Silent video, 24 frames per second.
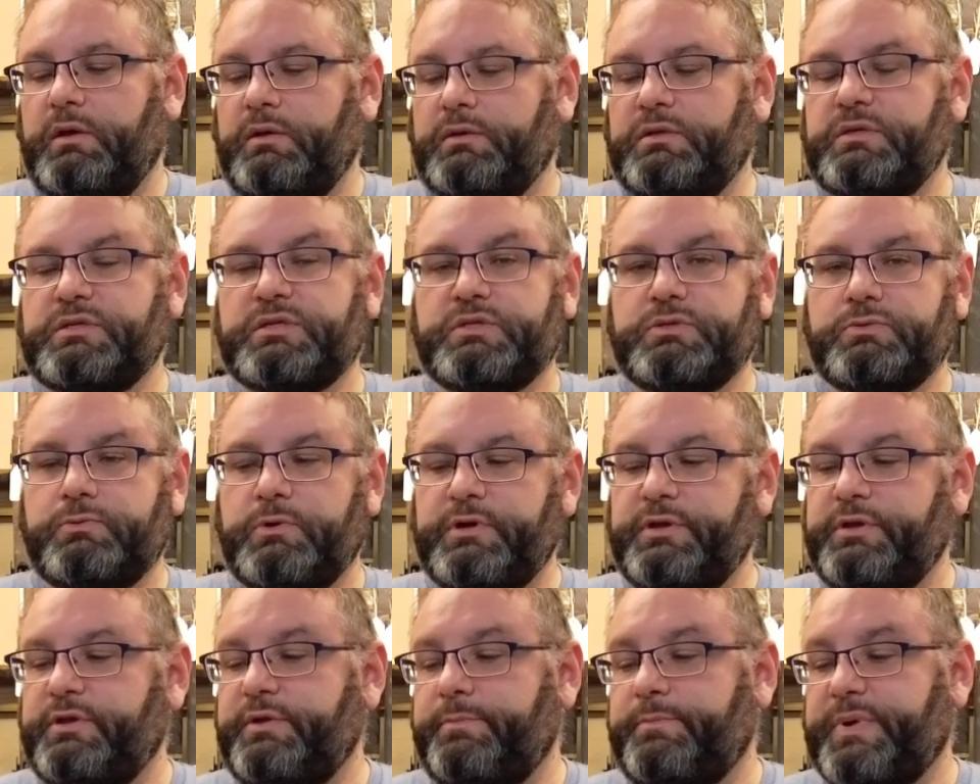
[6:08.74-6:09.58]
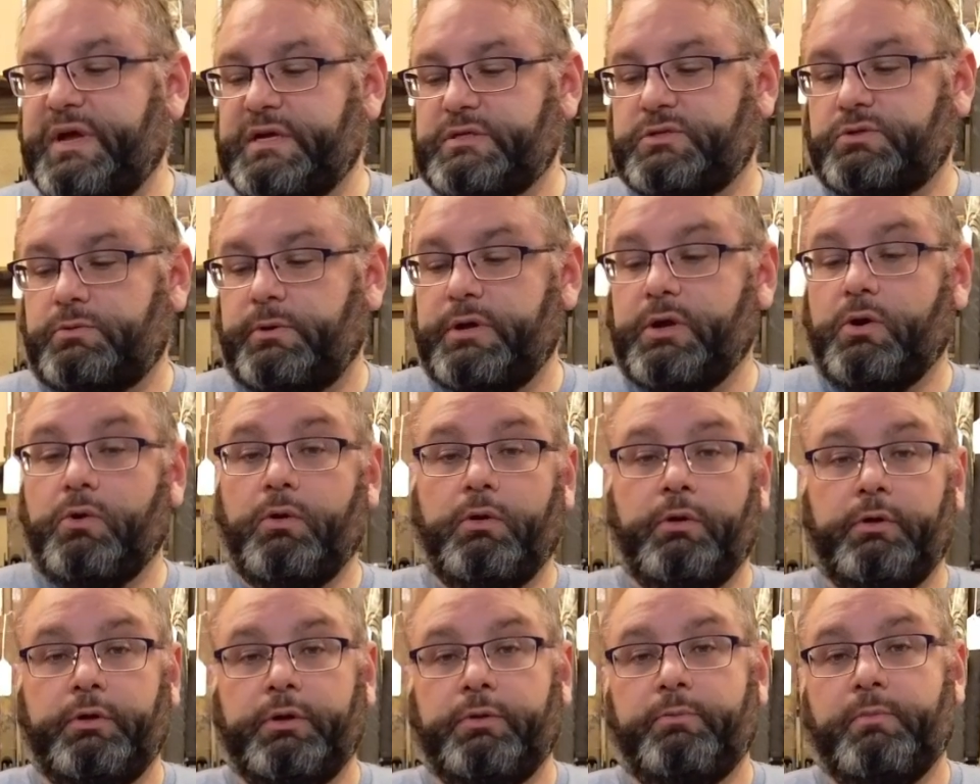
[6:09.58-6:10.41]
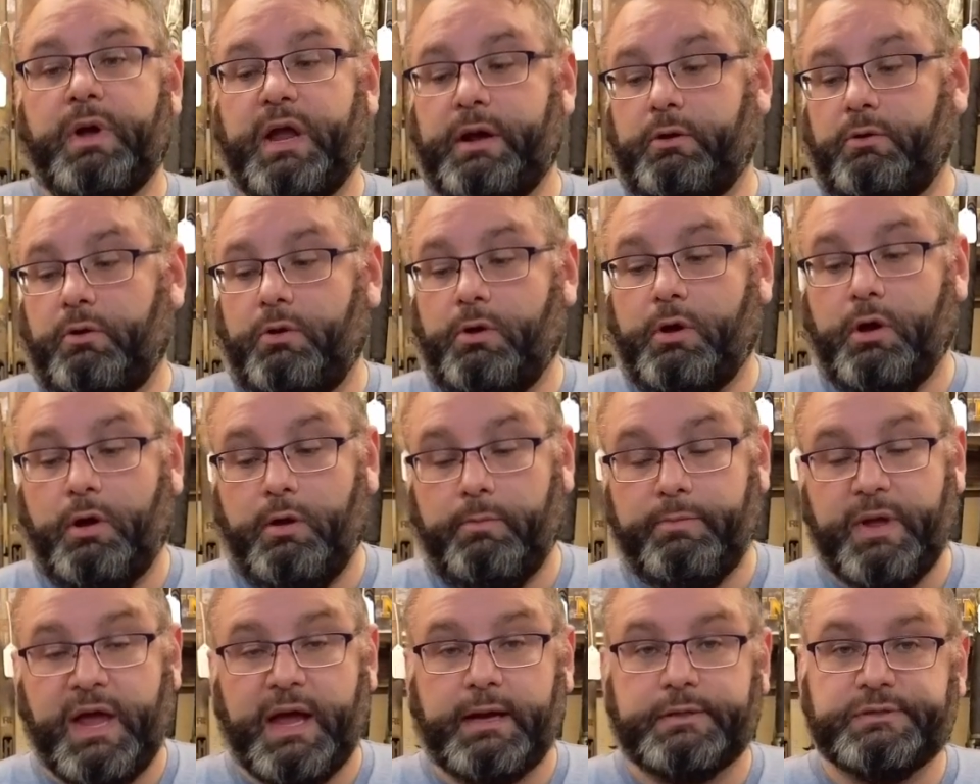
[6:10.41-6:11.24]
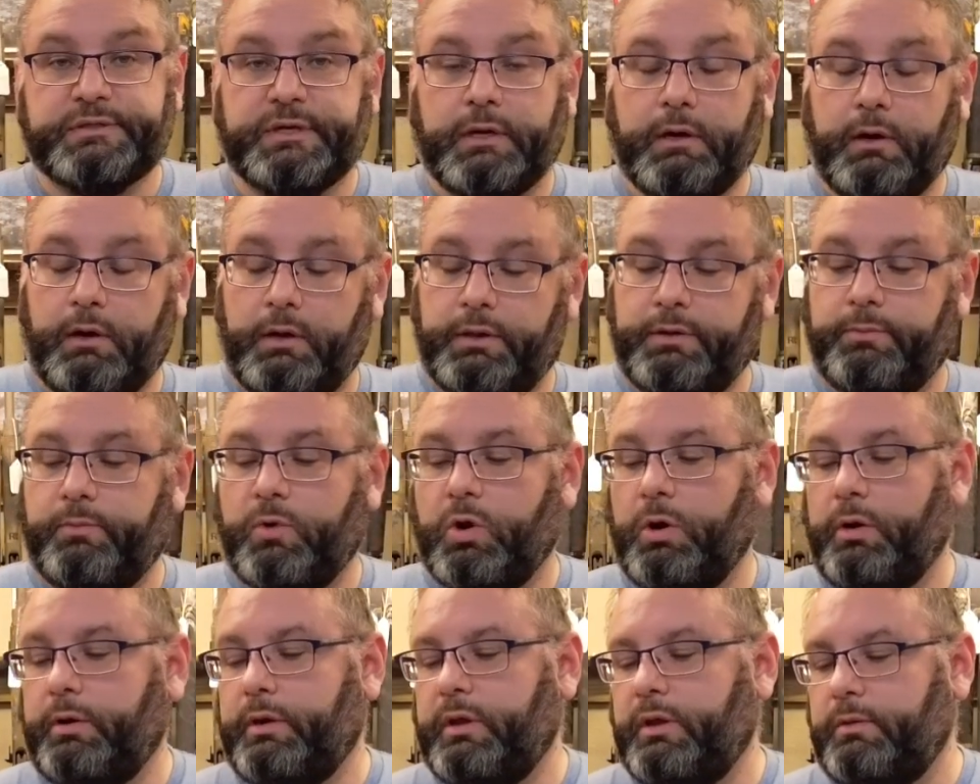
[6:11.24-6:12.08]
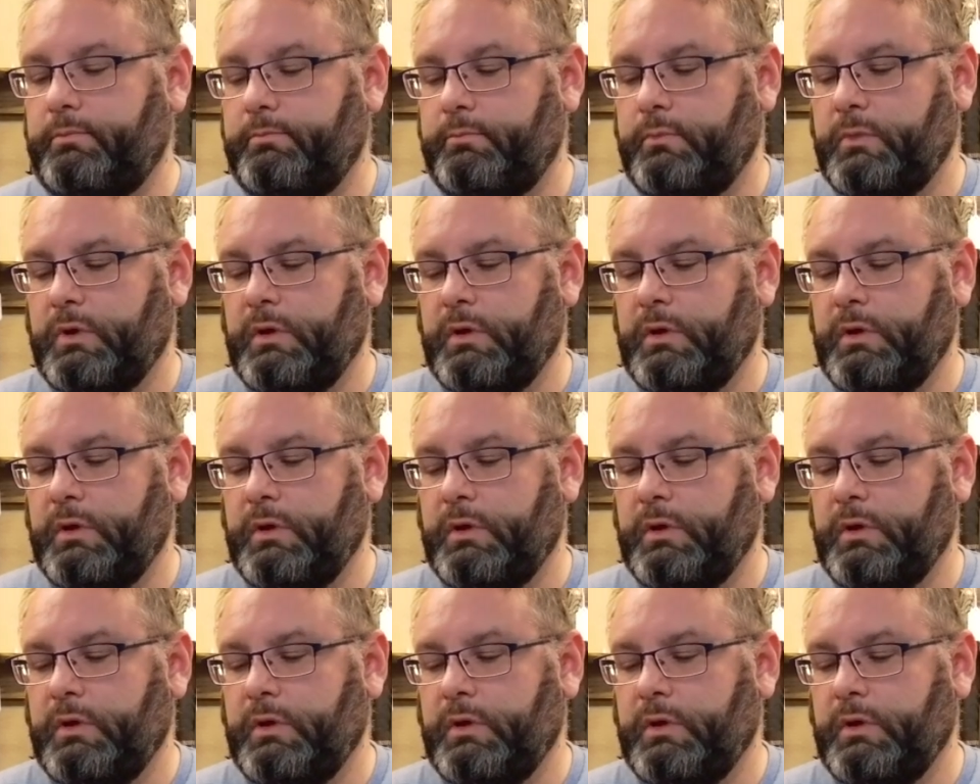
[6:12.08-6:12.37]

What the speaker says: This is one of the best recoiling micro compacts on the market.